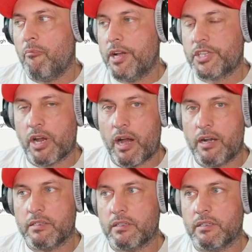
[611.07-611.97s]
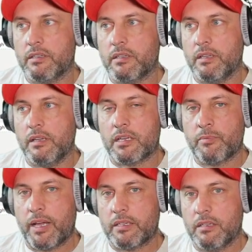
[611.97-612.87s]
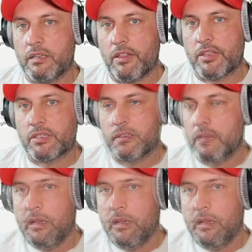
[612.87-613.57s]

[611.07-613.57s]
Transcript: much higher than the expected deaths.